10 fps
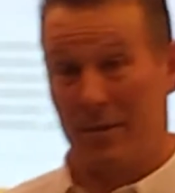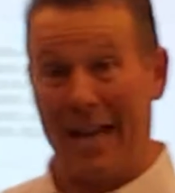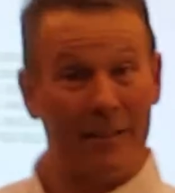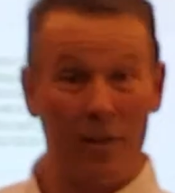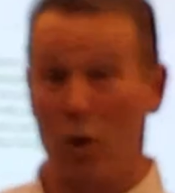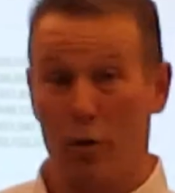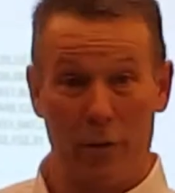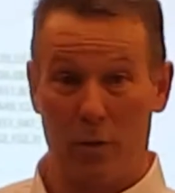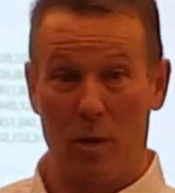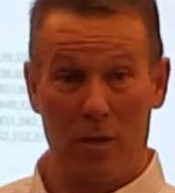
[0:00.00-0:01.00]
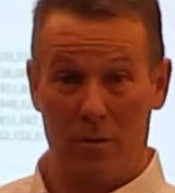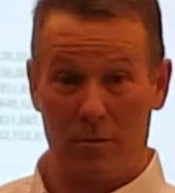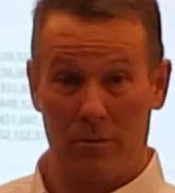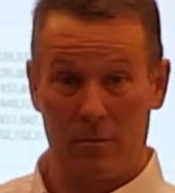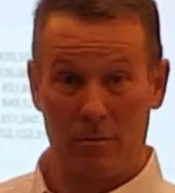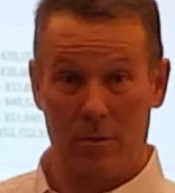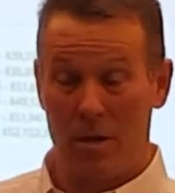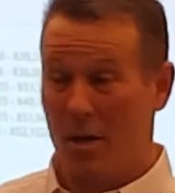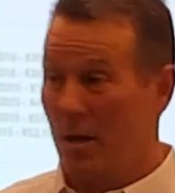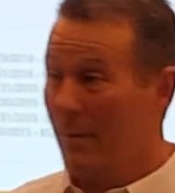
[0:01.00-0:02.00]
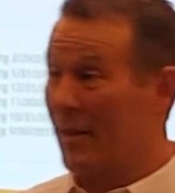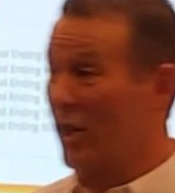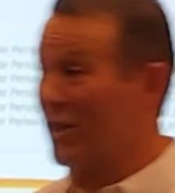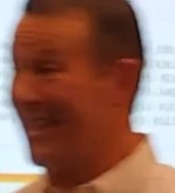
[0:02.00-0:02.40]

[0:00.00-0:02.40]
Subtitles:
that didn't go very well because